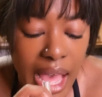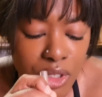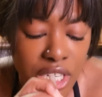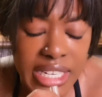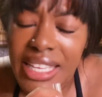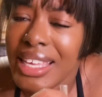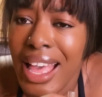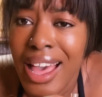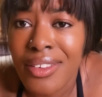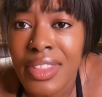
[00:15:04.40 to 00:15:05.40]
I'm trying to
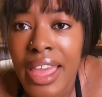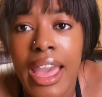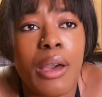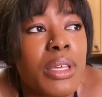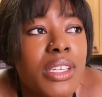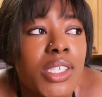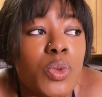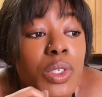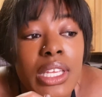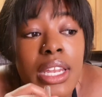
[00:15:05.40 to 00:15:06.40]
get out of that habit.
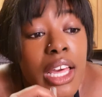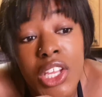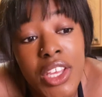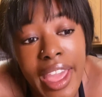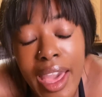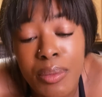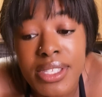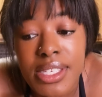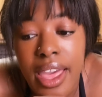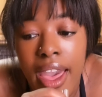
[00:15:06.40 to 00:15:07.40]
It's really not a good
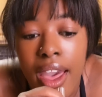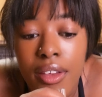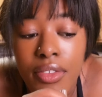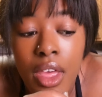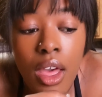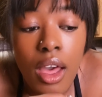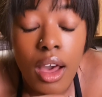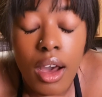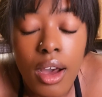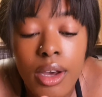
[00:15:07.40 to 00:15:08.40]
habit to have.
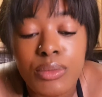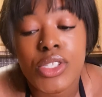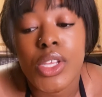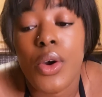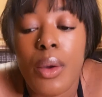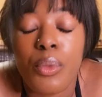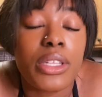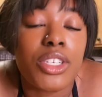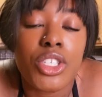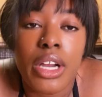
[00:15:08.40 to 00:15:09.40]
So I'm
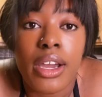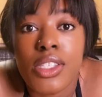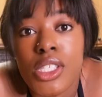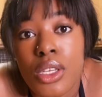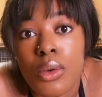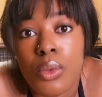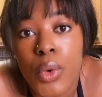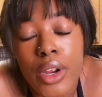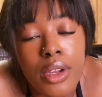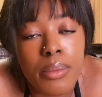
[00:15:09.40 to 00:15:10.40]
really trying to
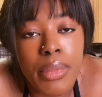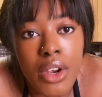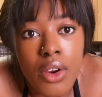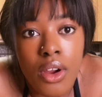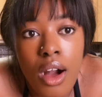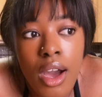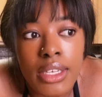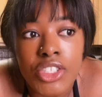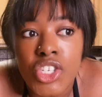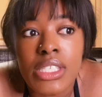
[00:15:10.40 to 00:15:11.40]
work better
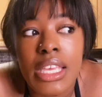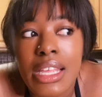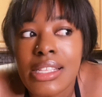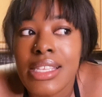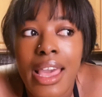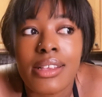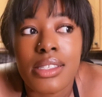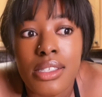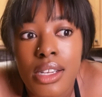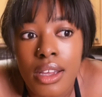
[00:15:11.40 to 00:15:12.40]
on just getting
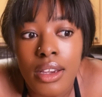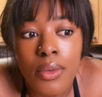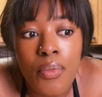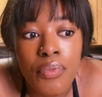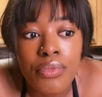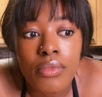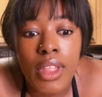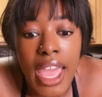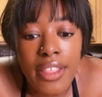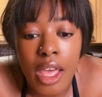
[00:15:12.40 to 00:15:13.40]
tasks done
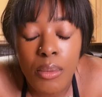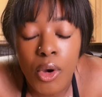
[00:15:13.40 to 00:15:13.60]
at that